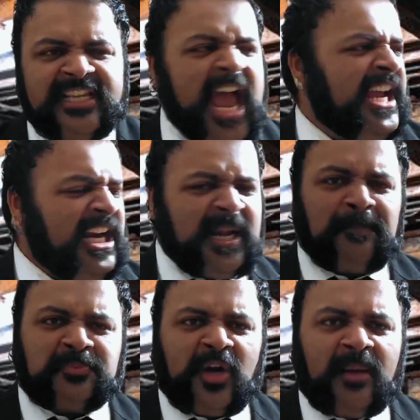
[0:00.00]
Yeah, I got
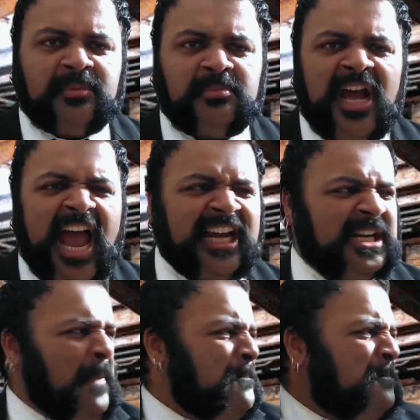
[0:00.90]
a problem. I
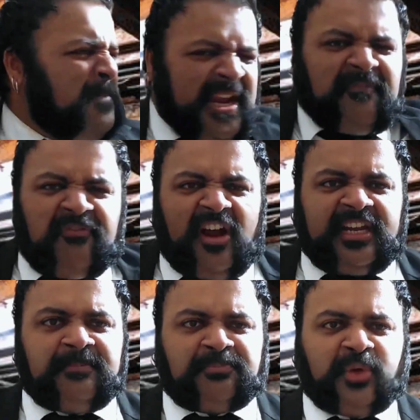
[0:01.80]
got a big
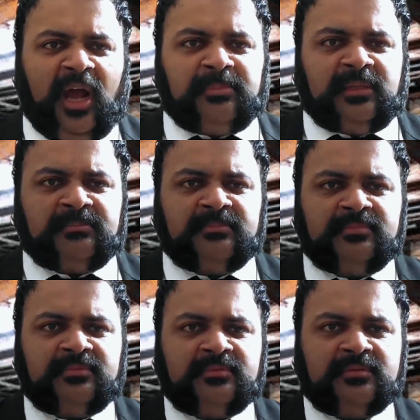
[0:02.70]
fucking problem.
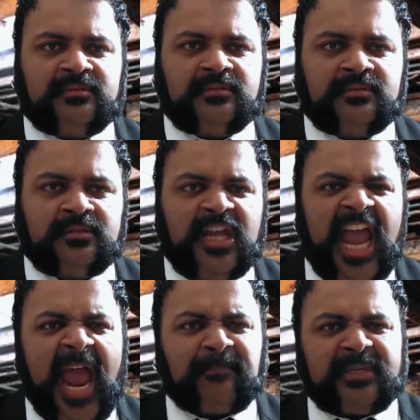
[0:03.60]

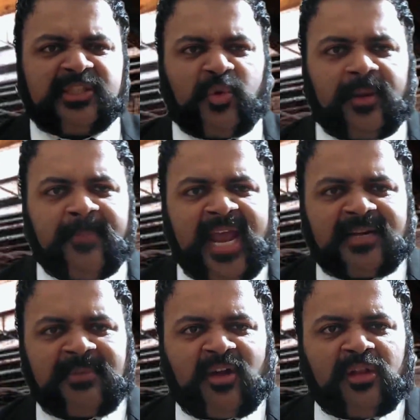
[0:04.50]
Happy Sugar
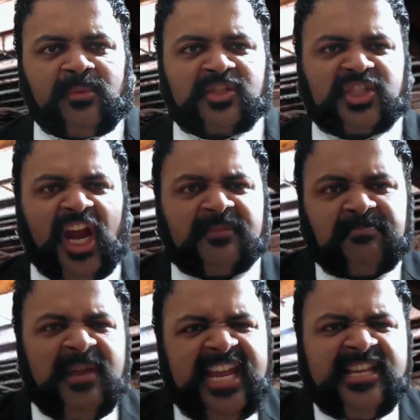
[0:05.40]
Madman almost
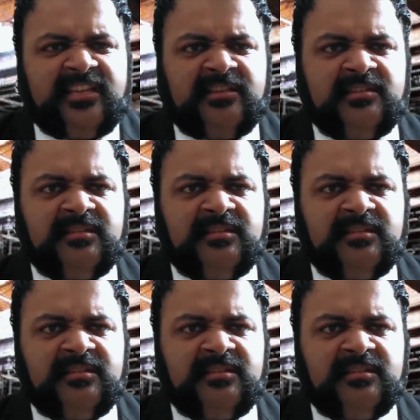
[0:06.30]
shot me.